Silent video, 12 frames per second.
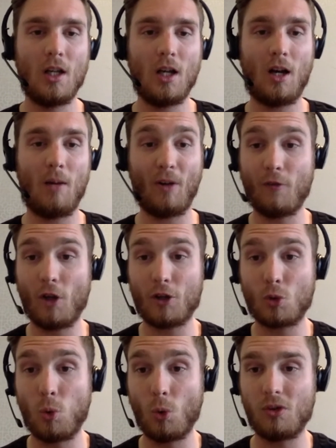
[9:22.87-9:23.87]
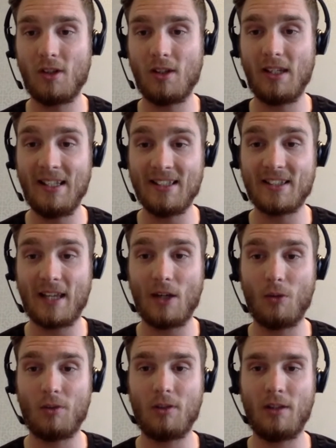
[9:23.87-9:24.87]
Um, my first quarter in
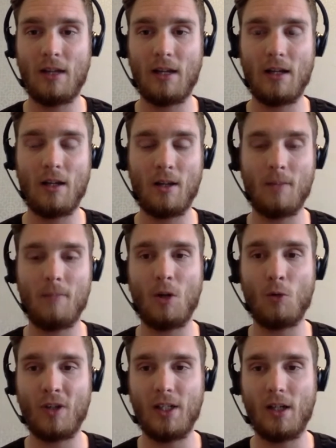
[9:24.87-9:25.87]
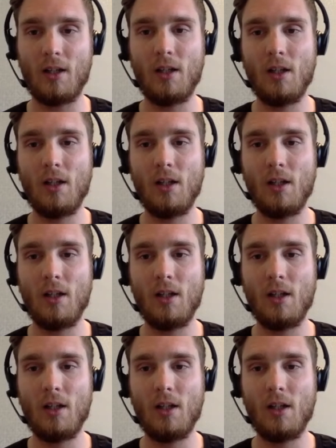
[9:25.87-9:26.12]
sales in that um, arena